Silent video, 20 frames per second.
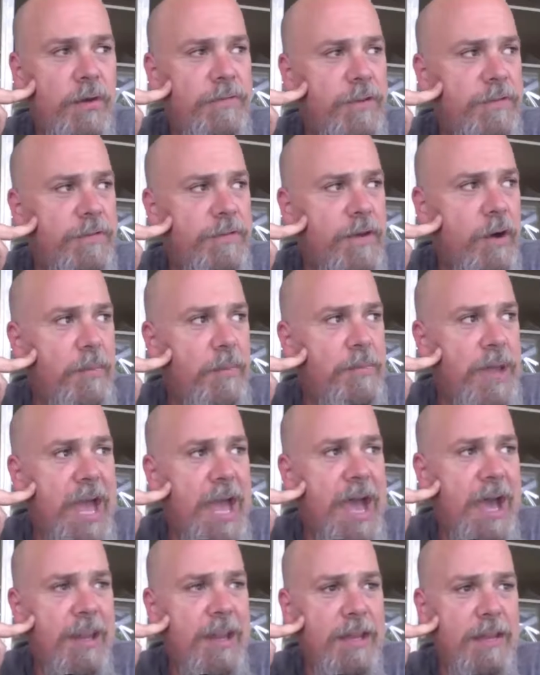know if it
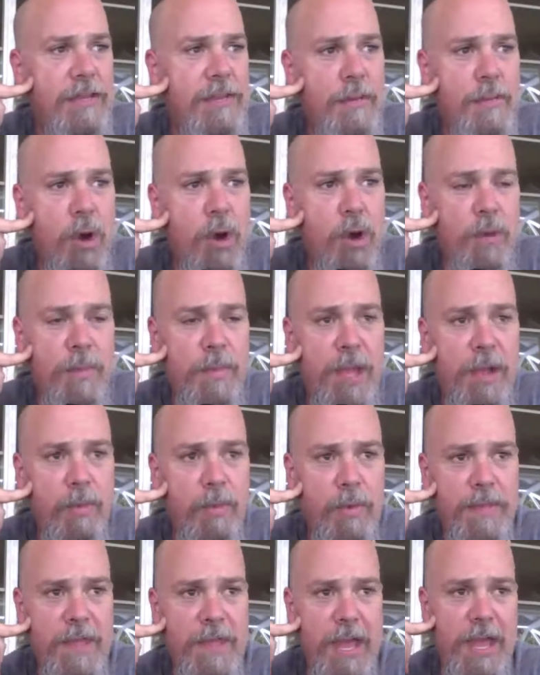felt bad in the
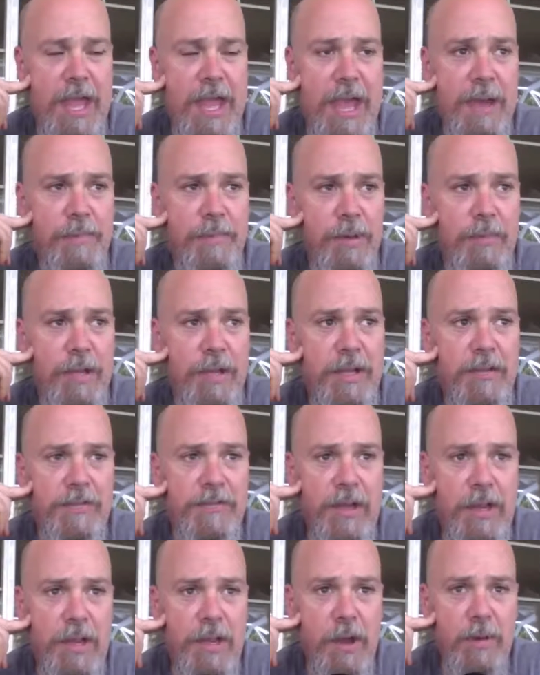moment when that happened
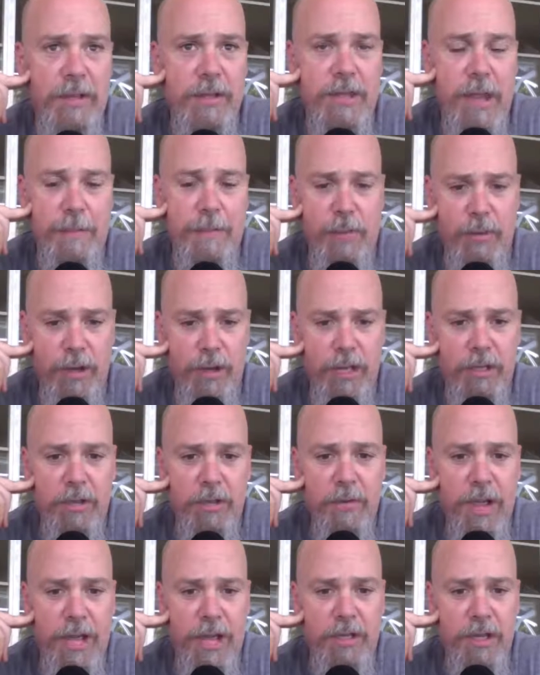because I know at that point
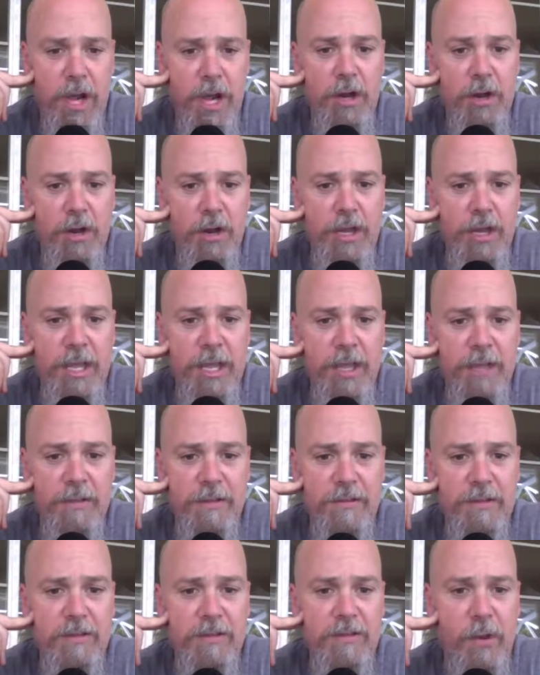you had younger
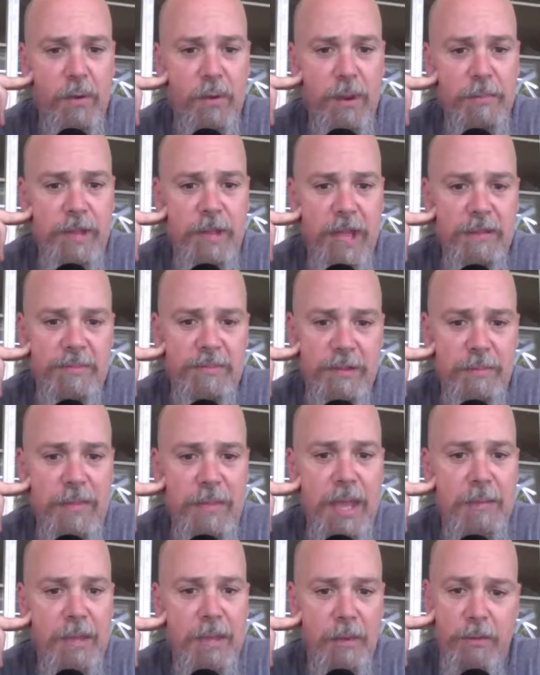kids. And so I'm guessing
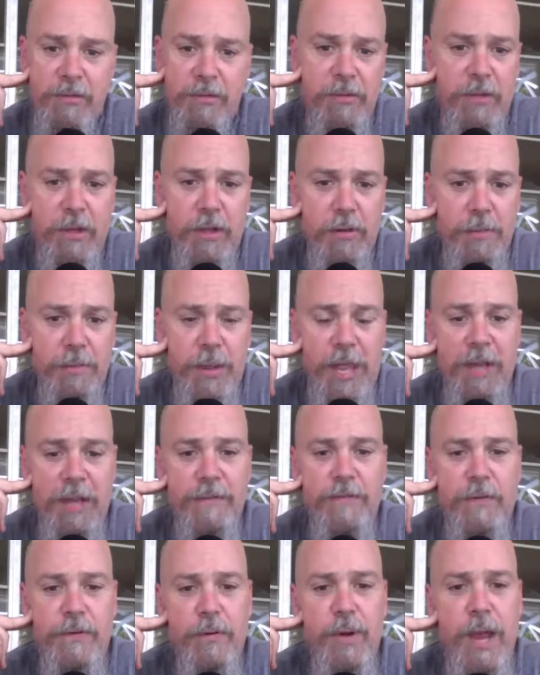maybe it was a little
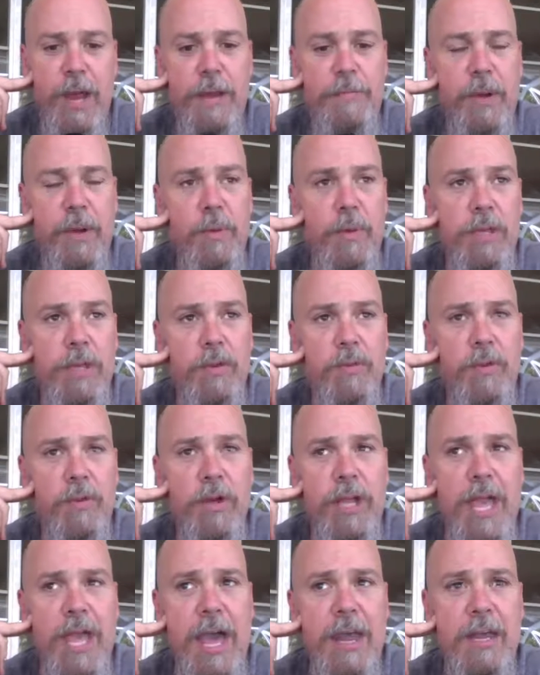painful, right? But when you
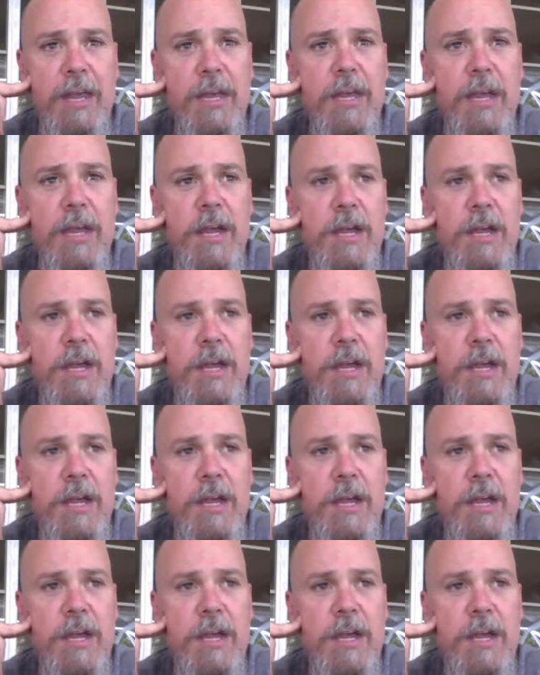look at it